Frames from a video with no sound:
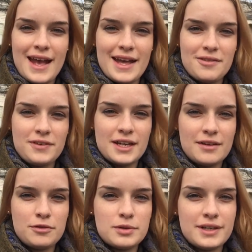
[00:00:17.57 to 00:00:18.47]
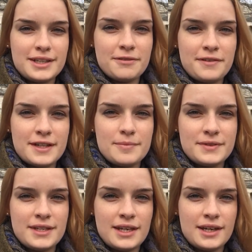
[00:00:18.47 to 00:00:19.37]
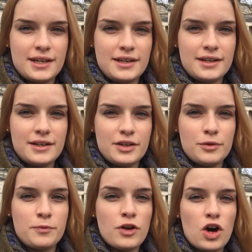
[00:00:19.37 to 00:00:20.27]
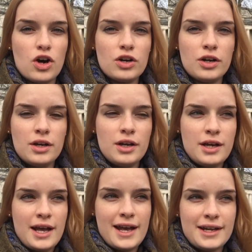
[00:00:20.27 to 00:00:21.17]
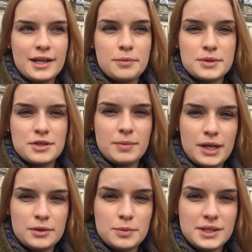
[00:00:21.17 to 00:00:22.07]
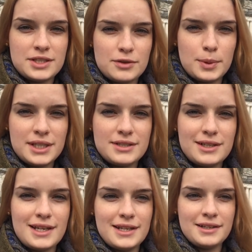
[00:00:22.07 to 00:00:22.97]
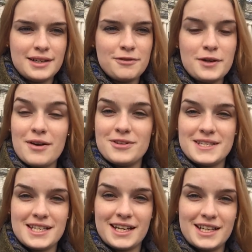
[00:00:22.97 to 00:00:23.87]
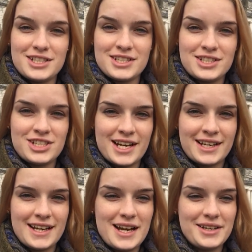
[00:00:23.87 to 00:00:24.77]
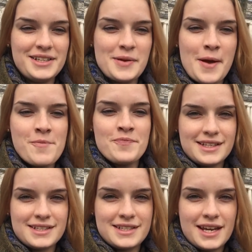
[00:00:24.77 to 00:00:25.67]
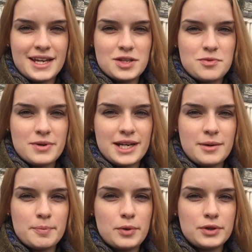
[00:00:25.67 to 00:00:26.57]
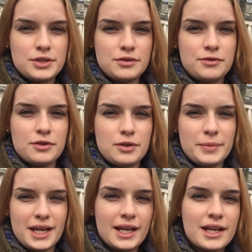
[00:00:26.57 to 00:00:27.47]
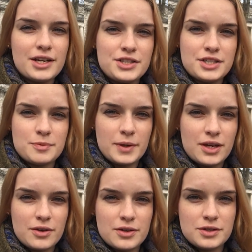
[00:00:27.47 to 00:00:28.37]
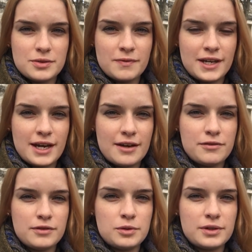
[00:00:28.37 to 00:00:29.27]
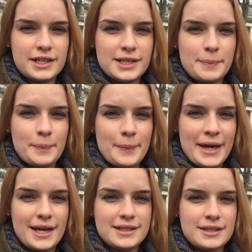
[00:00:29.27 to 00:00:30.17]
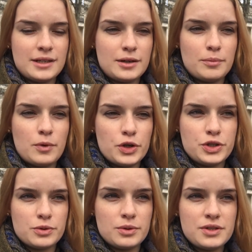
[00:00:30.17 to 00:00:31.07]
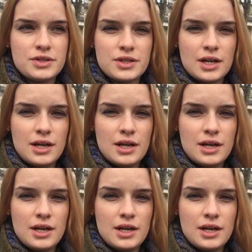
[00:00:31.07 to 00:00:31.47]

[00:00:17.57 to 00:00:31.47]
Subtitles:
and we have already filmed here a vlog, and it was about Winter Wonderland. If you haven't seen it, just check it out. This day is really important for me, not just because we have already picked modules